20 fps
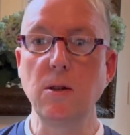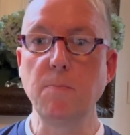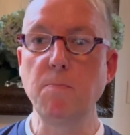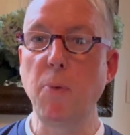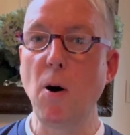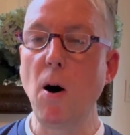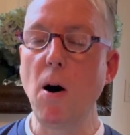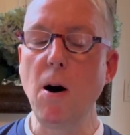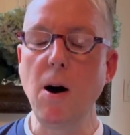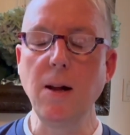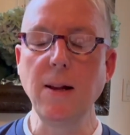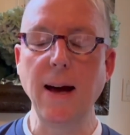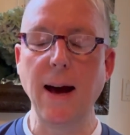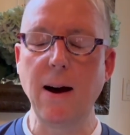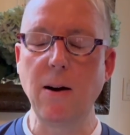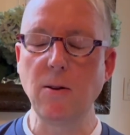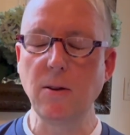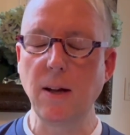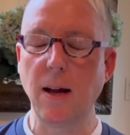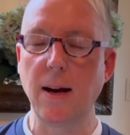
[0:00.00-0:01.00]
Paul
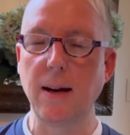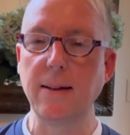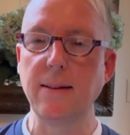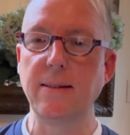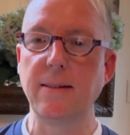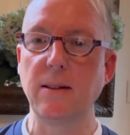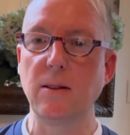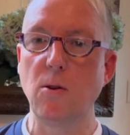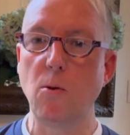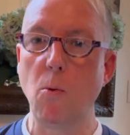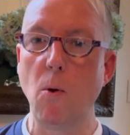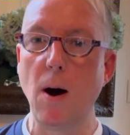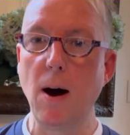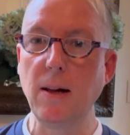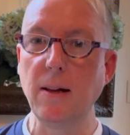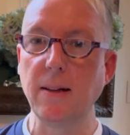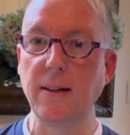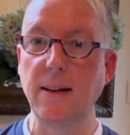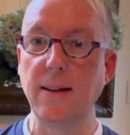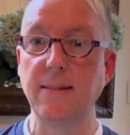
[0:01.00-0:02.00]
outlines the
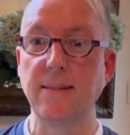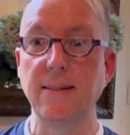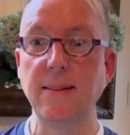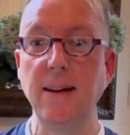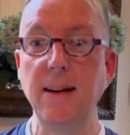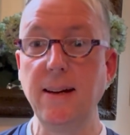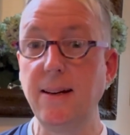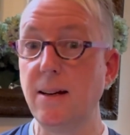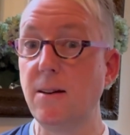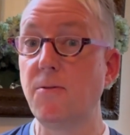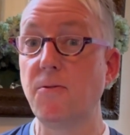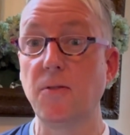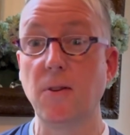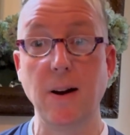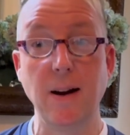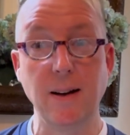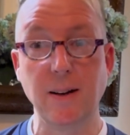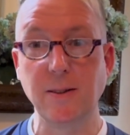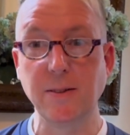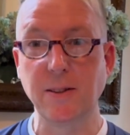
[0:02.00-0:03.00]
qualities needed for
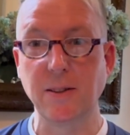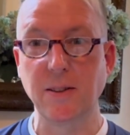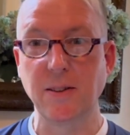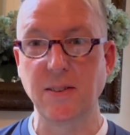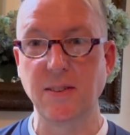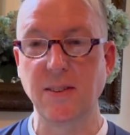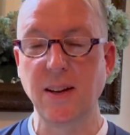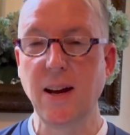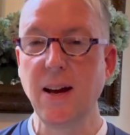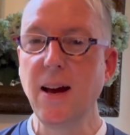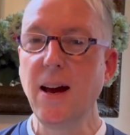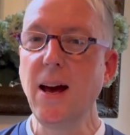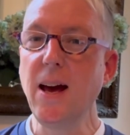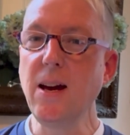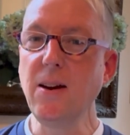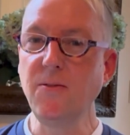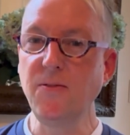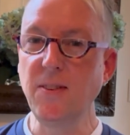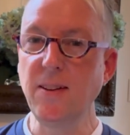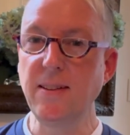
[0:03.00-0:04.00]
elders,
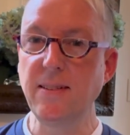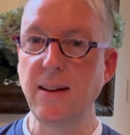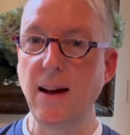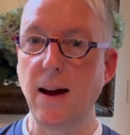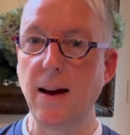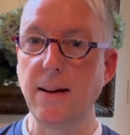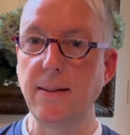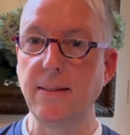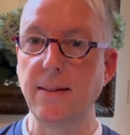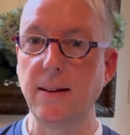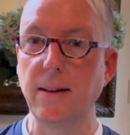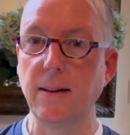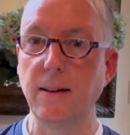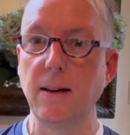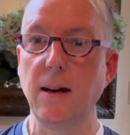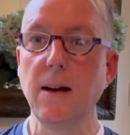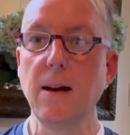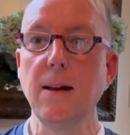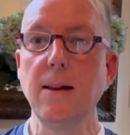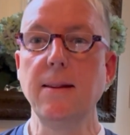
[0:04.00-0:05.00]

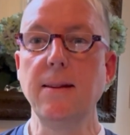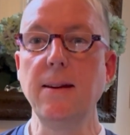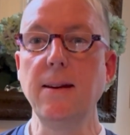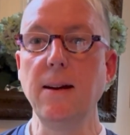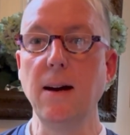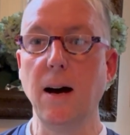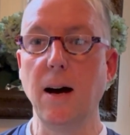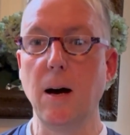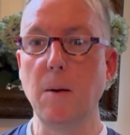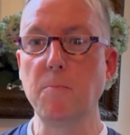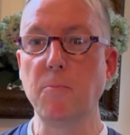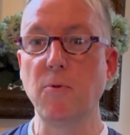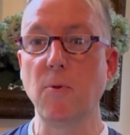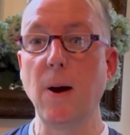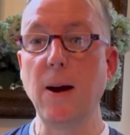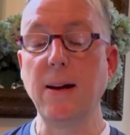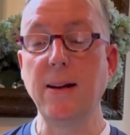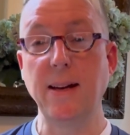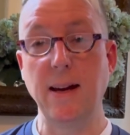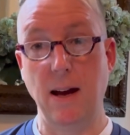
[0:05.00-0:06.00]
emphasizing the
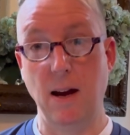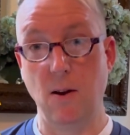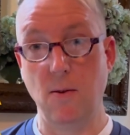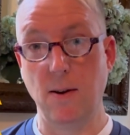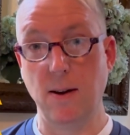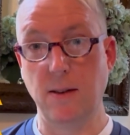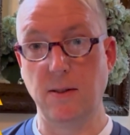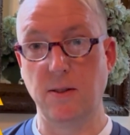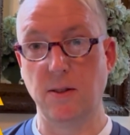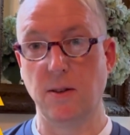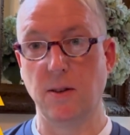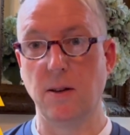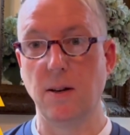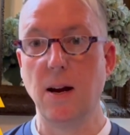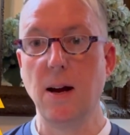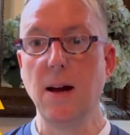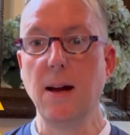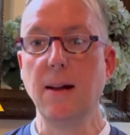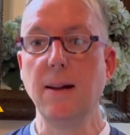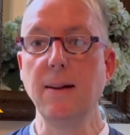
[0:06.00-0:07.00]
upright character,
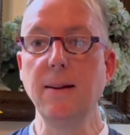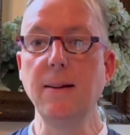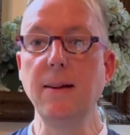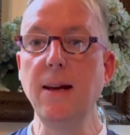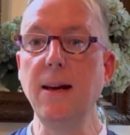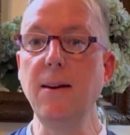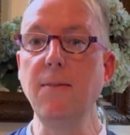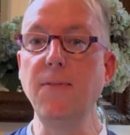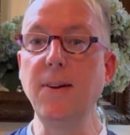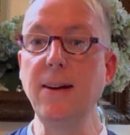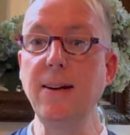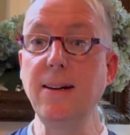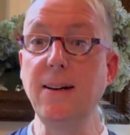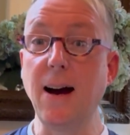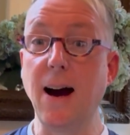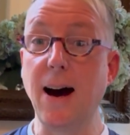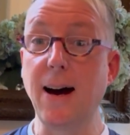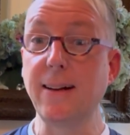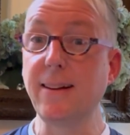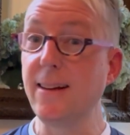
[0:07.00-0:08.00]
living
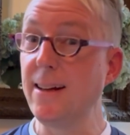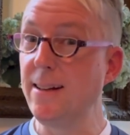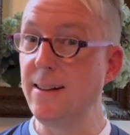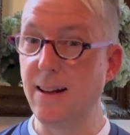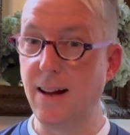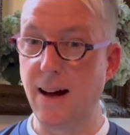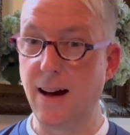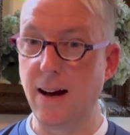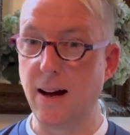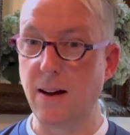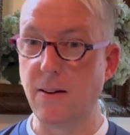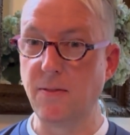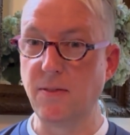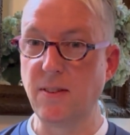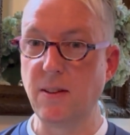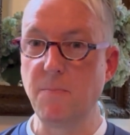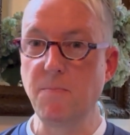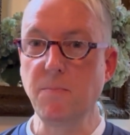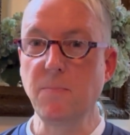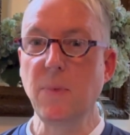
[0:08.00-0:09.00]
godly
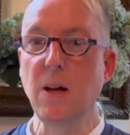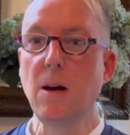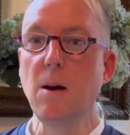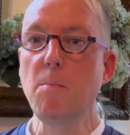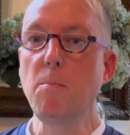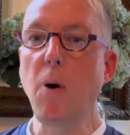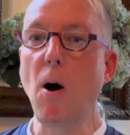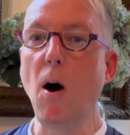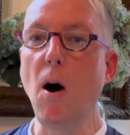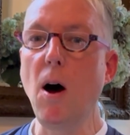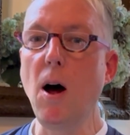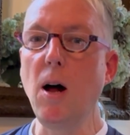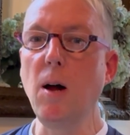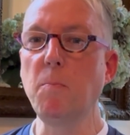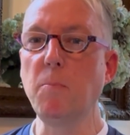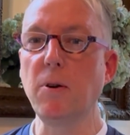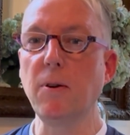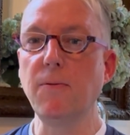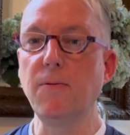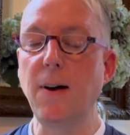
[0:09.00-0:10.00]
lives. Paul
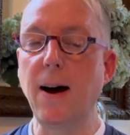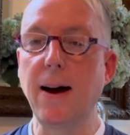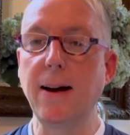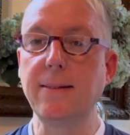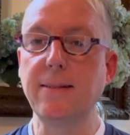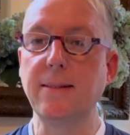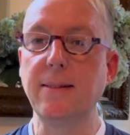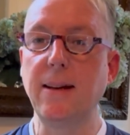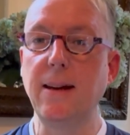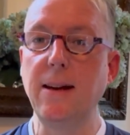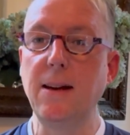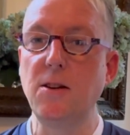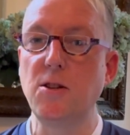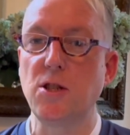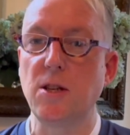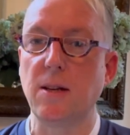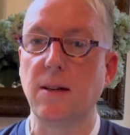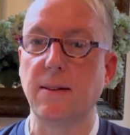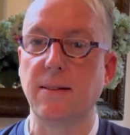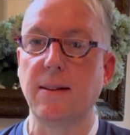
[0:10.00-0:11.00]
provides
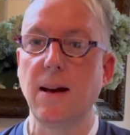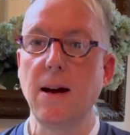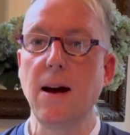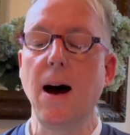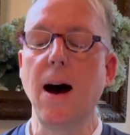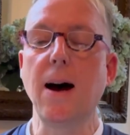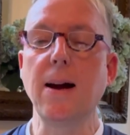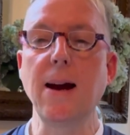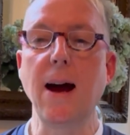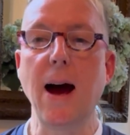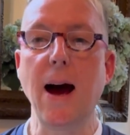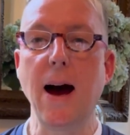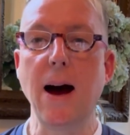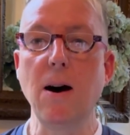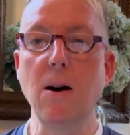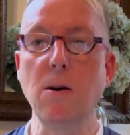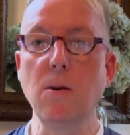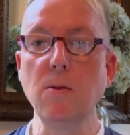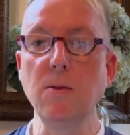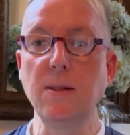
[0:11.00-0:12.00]
teachings on
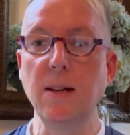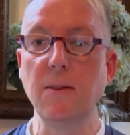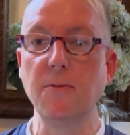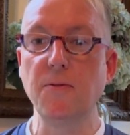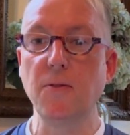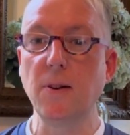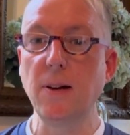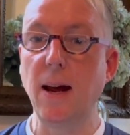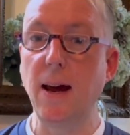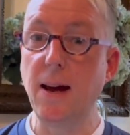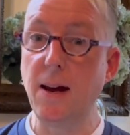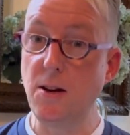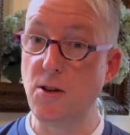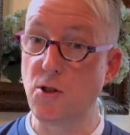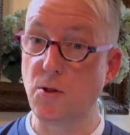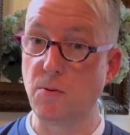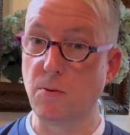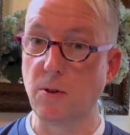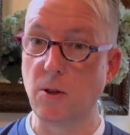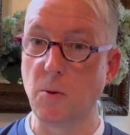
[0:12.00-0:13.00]
how different
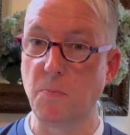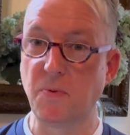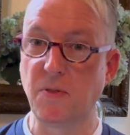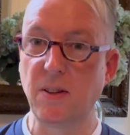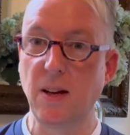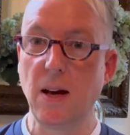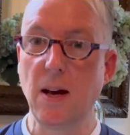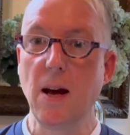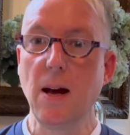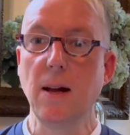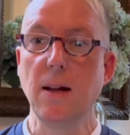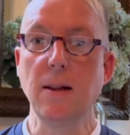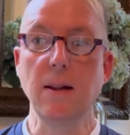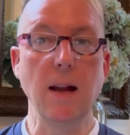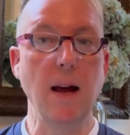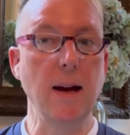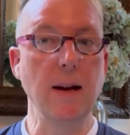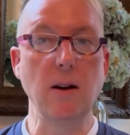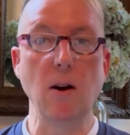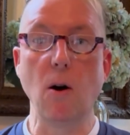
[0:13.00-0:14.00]
age groups,
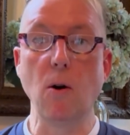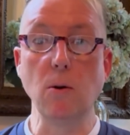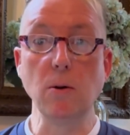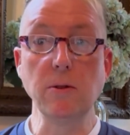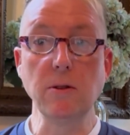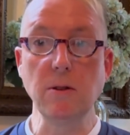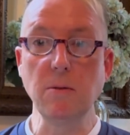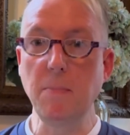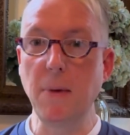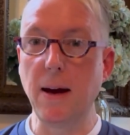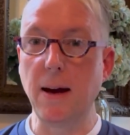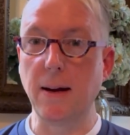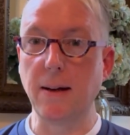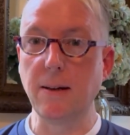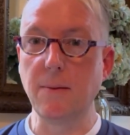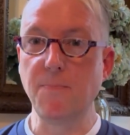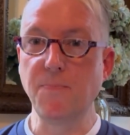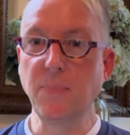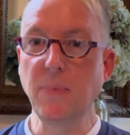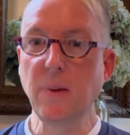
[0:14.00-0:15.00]
like older men,